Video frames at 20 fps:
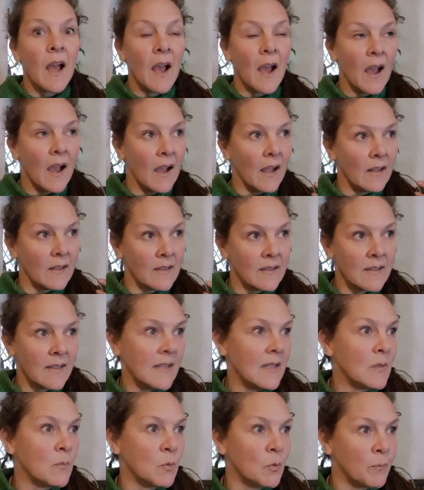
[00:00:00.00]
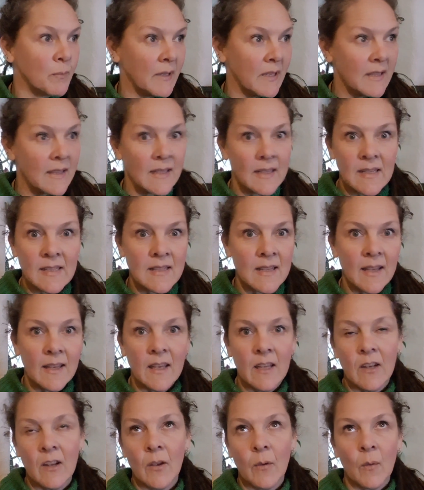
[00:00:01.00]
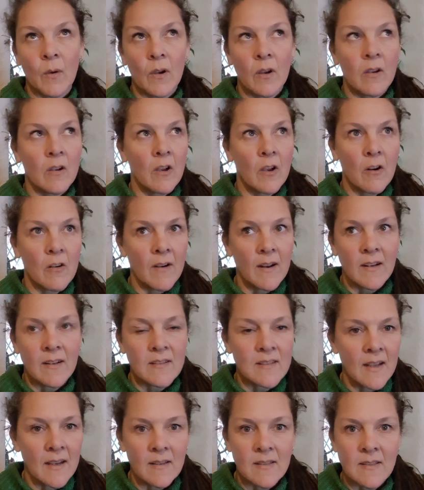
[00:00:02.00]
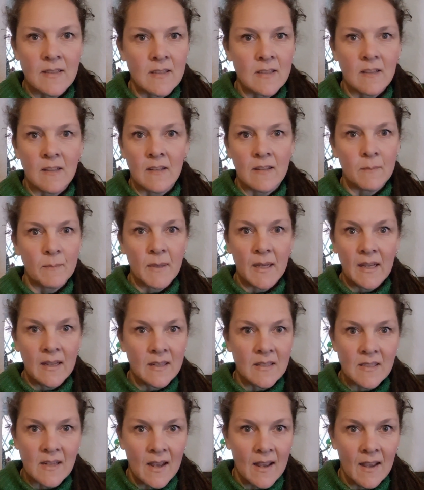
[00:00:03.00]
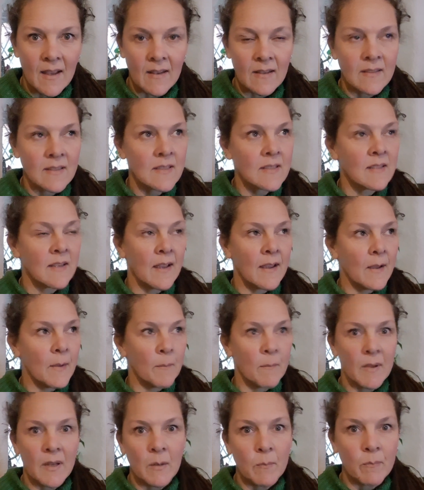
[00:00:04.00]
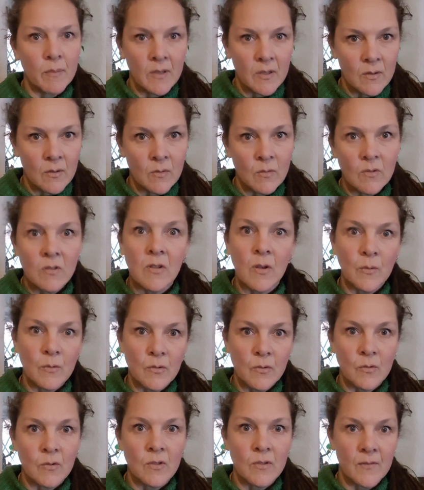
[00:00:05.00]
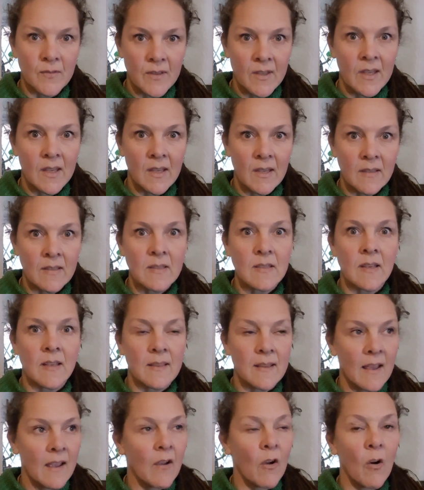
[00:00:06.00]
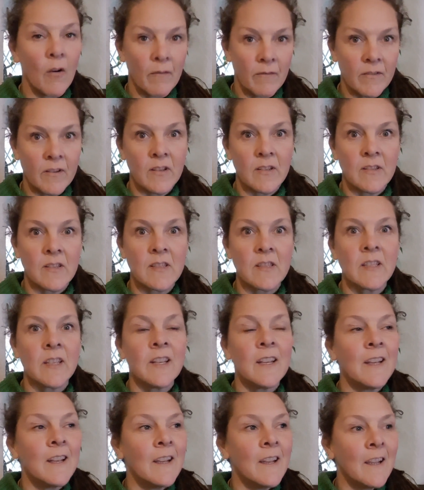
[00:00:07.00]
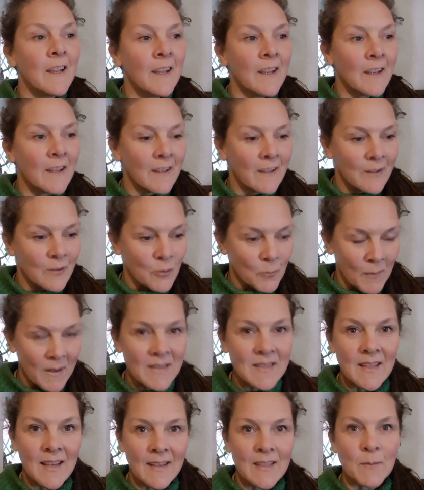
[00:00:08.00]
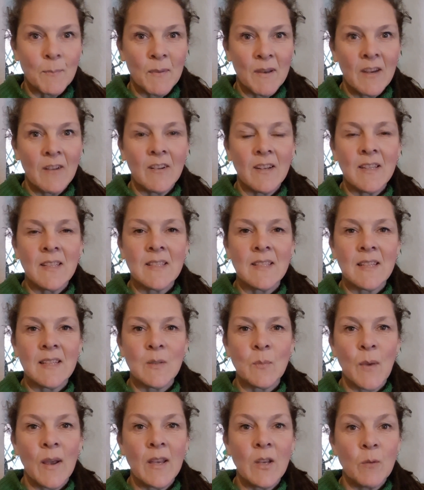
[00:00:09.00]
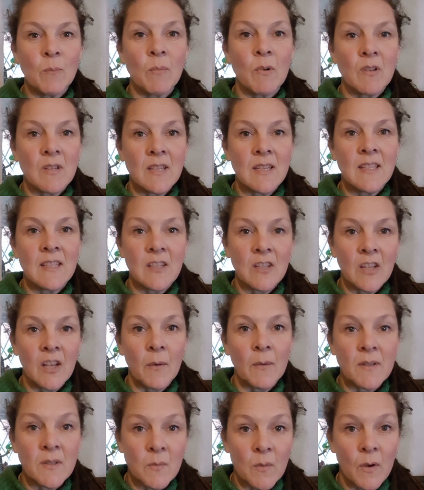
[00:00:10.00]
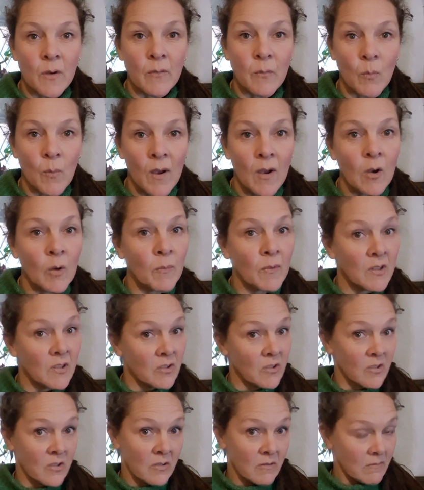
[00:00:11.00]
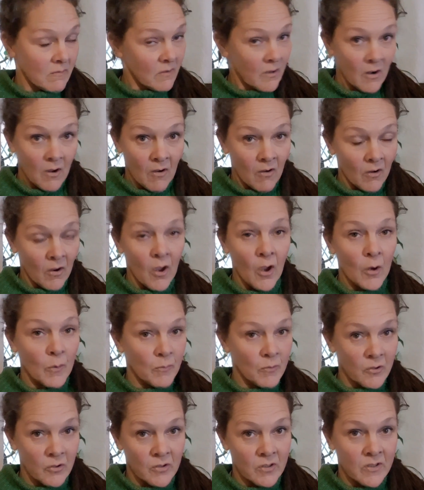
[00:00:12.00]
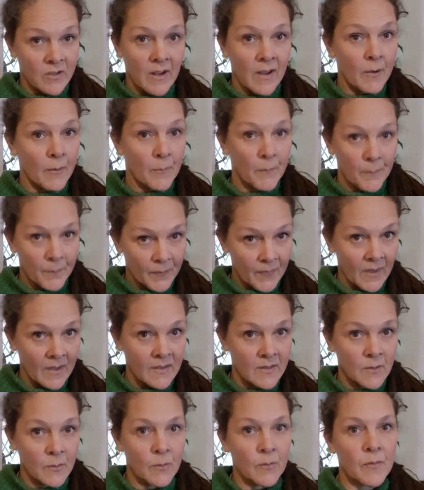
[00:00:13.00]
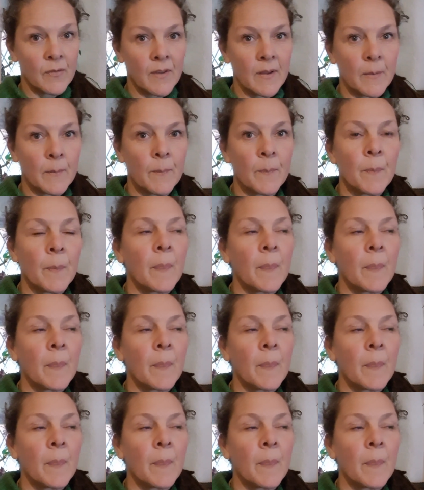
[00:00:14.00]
And these will be things like, you know, a horrendous accident, being attacked, being abused, those sorts of things. And they're obvious traumatic experiences where your body is going to go into overwhelm and just can't cope, shuts down, that sort of thing.